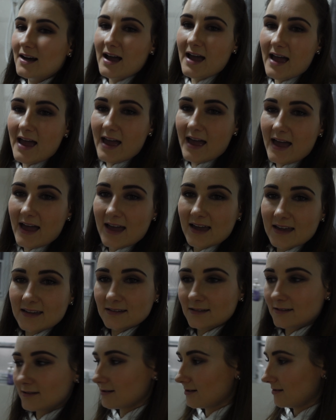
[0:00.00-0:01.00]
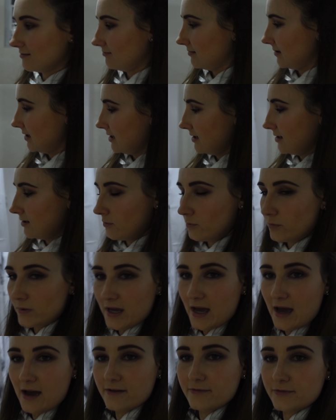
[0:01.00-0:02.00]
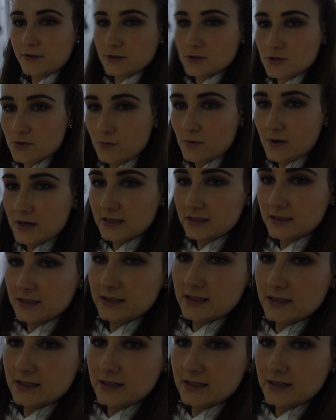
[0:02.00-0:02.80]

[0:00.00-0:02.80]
And we have the toilet,